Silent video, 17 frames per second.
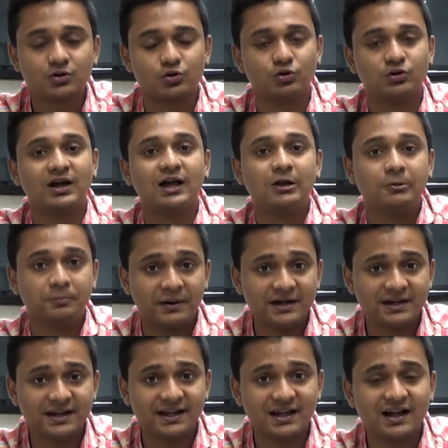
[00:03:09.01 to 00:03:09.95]
Krunal
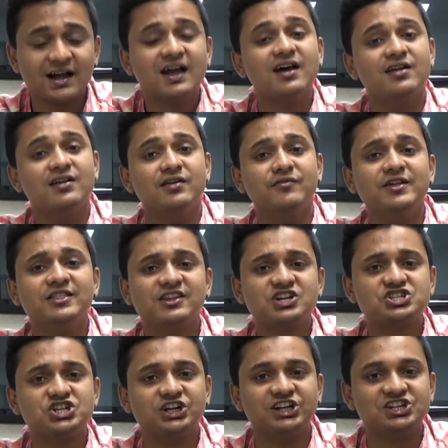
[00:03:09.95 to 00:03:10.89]
Pandya,
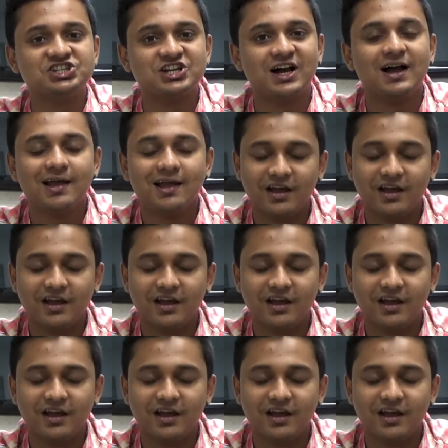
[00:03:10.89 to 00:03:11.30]
Ravindra Jadeja